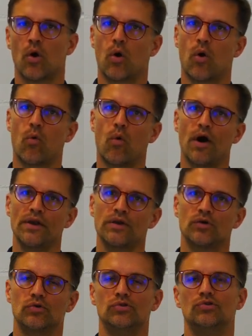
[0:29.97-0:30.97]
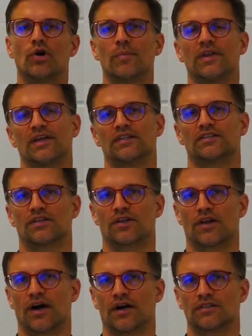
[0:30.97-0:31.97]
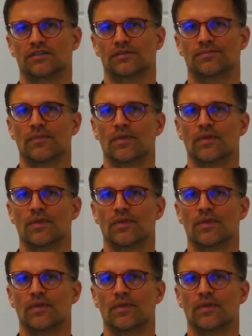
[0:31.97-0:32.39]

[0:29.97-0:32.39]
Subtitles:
or one who dominates in class.